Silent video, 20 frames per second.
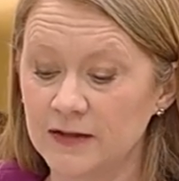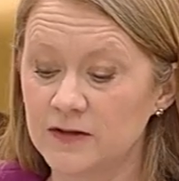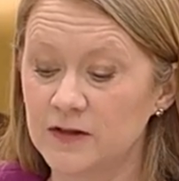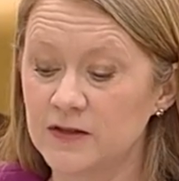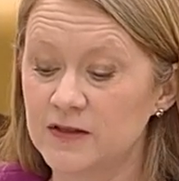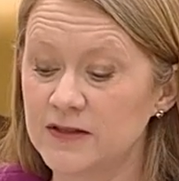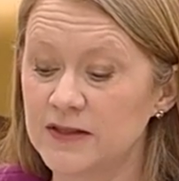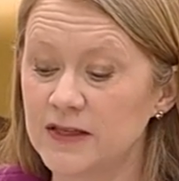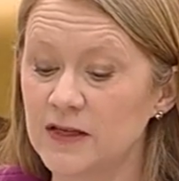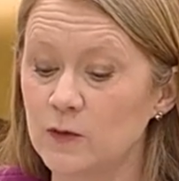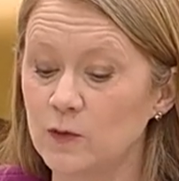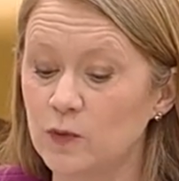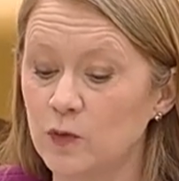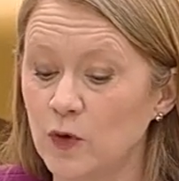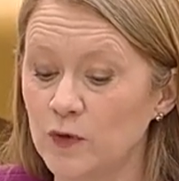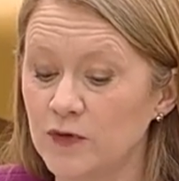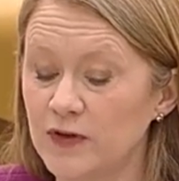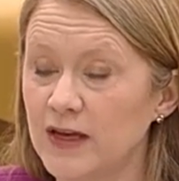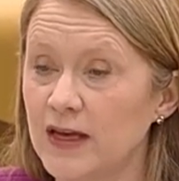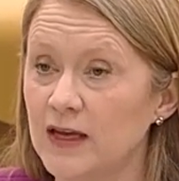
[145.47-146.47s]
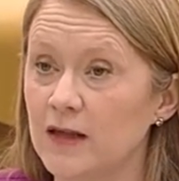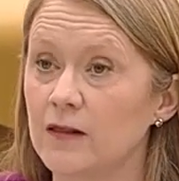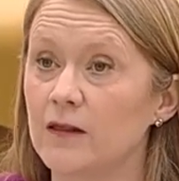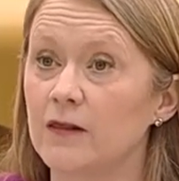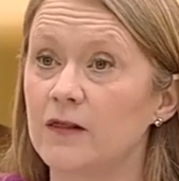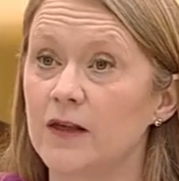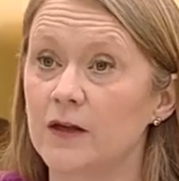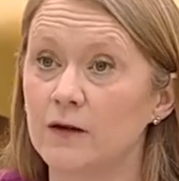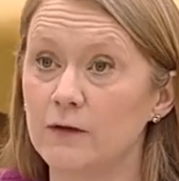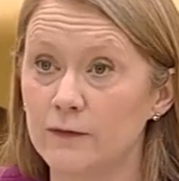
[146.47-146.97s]
to see what
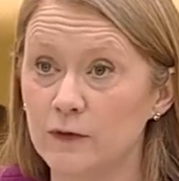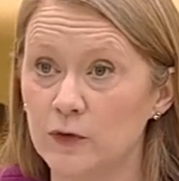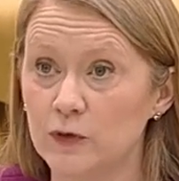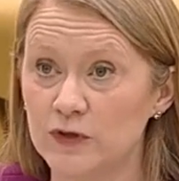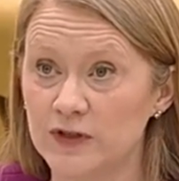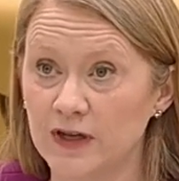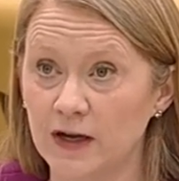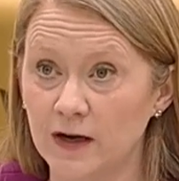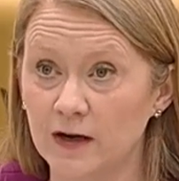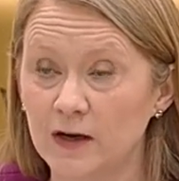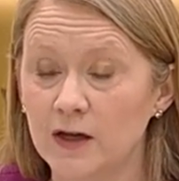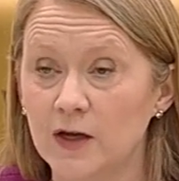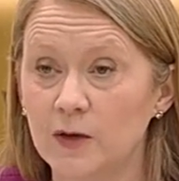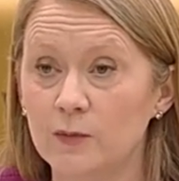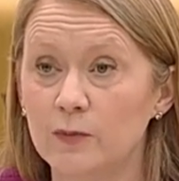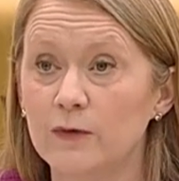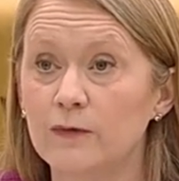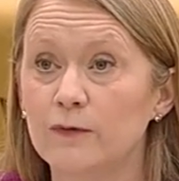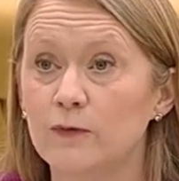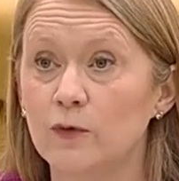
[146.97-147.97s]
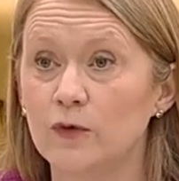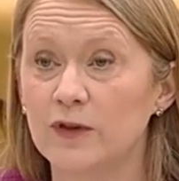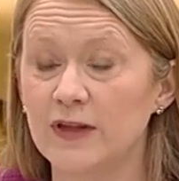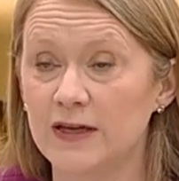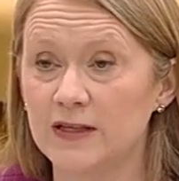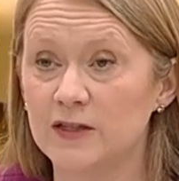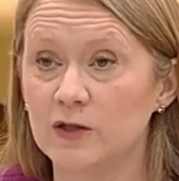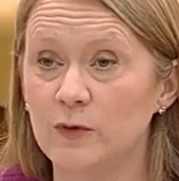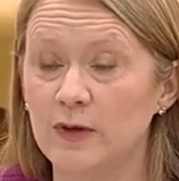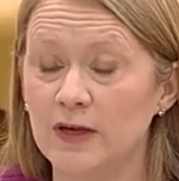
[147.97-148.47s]
their views are before
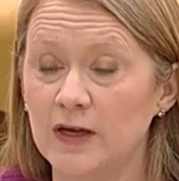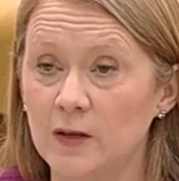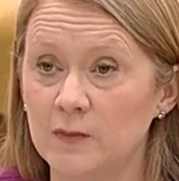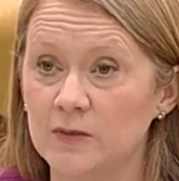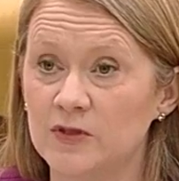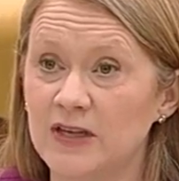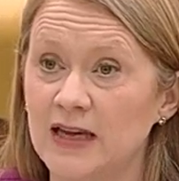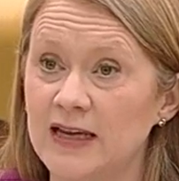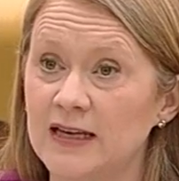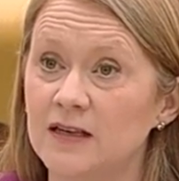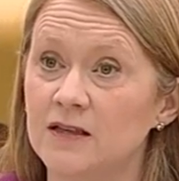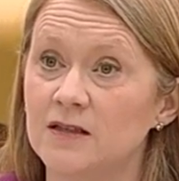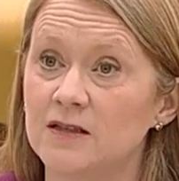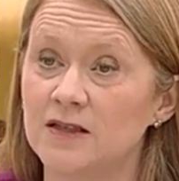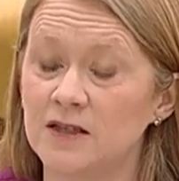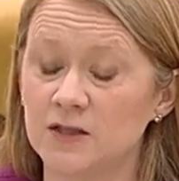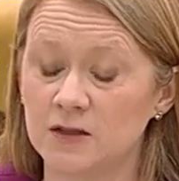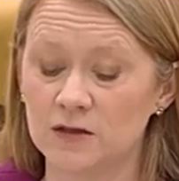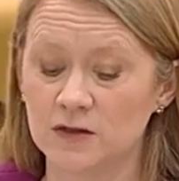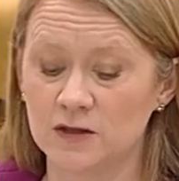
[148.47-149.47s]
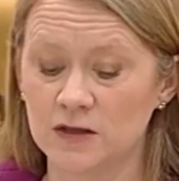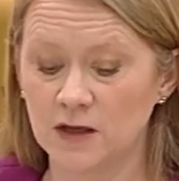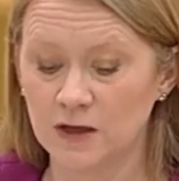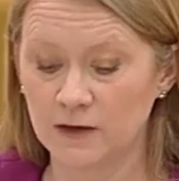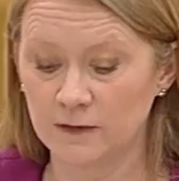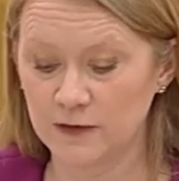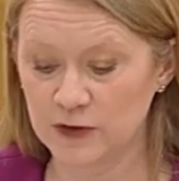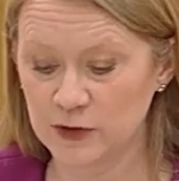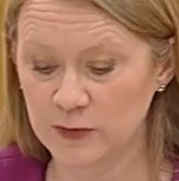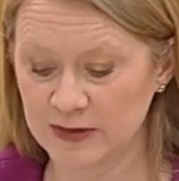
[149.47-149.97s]
the SQA comes to any decisions
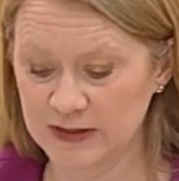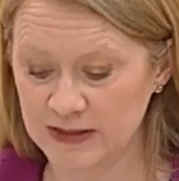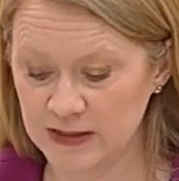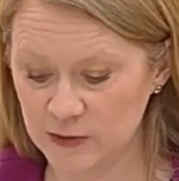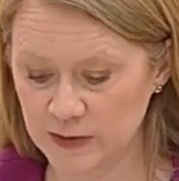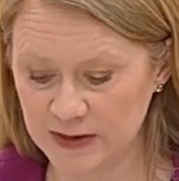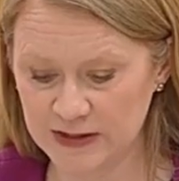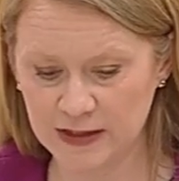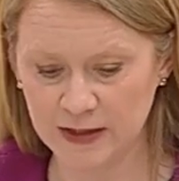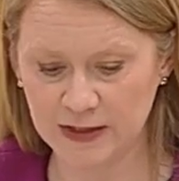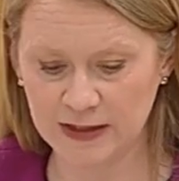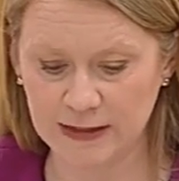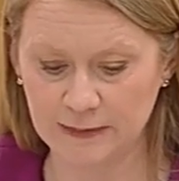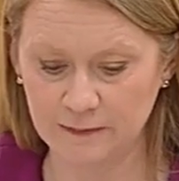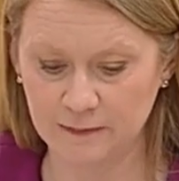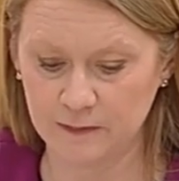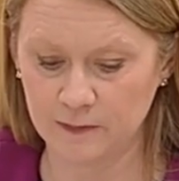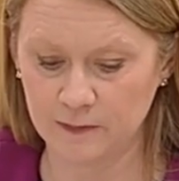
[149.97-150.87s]
for 2023.